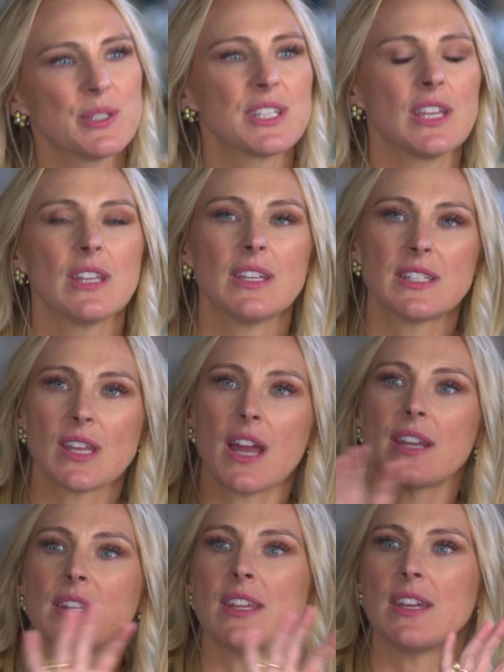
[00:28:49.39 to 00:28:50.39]
it's
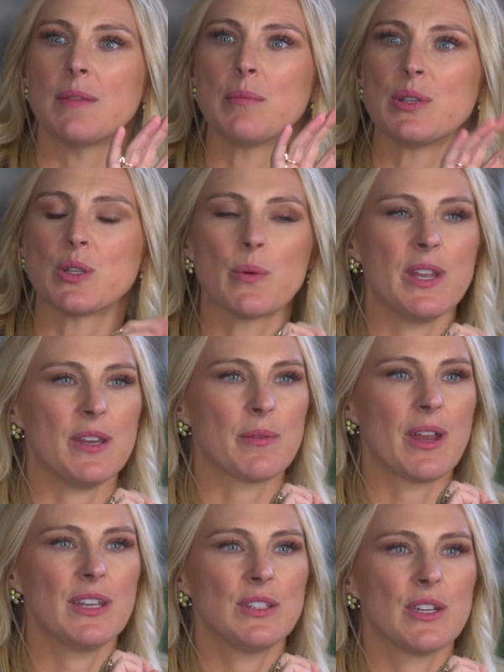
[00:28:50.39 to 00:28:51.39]
kind of the in between,
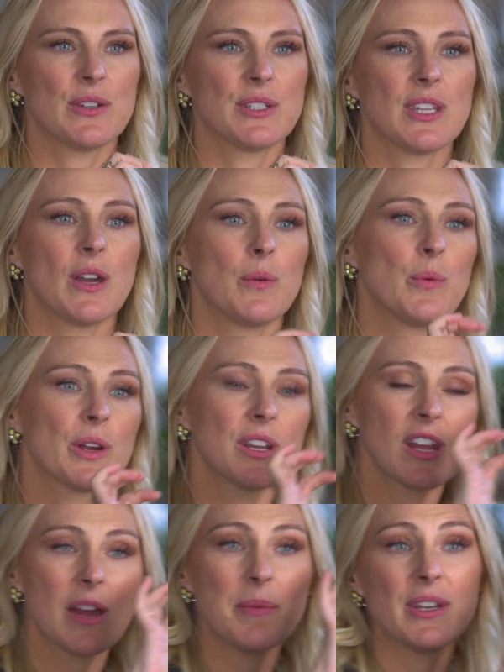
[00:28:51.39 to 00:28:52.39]
right? There's the we're
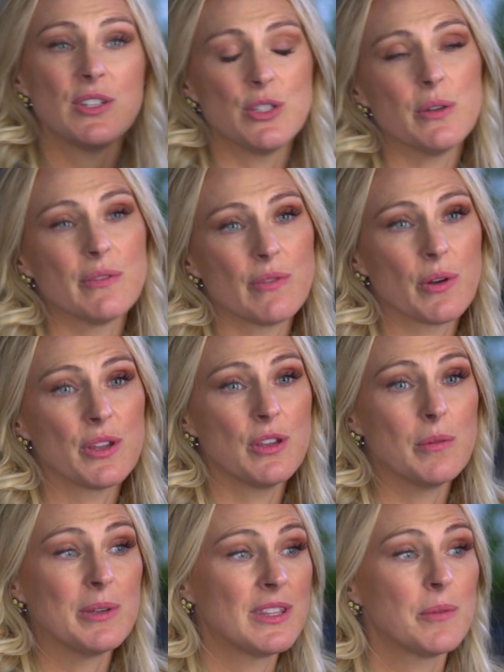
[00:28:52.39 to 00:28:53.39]
going to come in and do it for
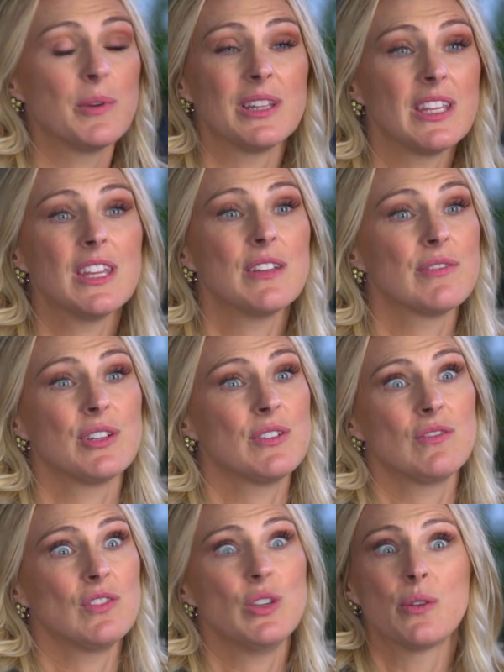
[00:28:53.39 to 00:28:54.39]
you, but then we leave
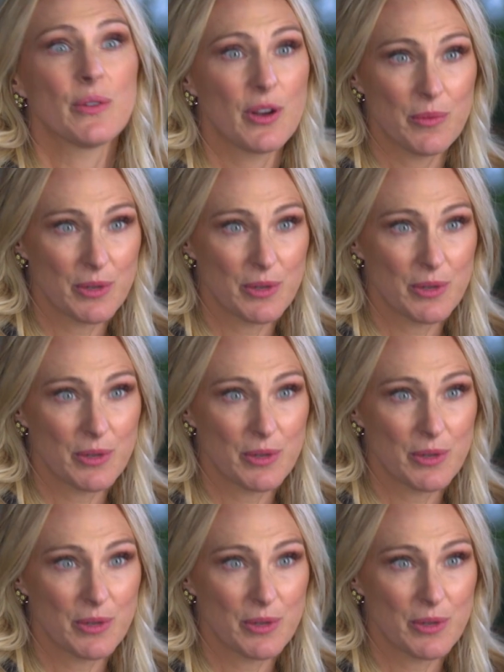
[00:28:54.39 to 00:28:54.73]
and you don't